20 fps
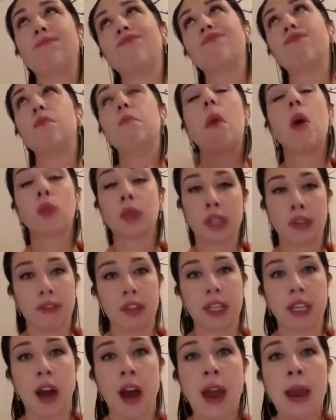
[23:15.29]
most of the
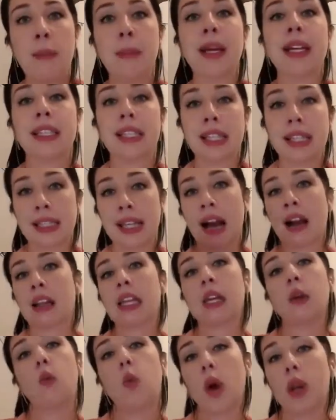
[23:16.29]
time it's
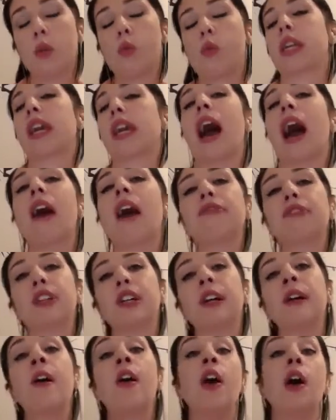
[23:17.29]
exactly 1 week
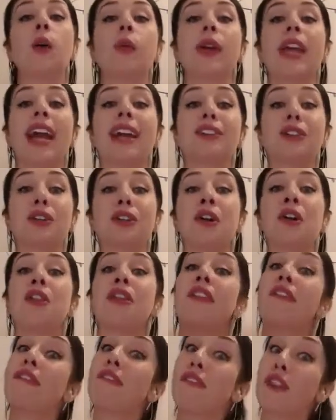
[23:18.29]
after we enter
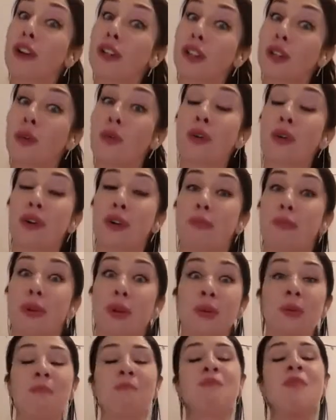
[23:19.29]
the first quarter
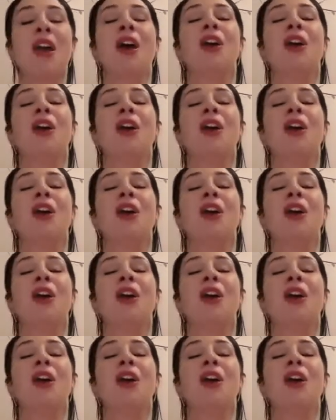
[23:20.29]
moon.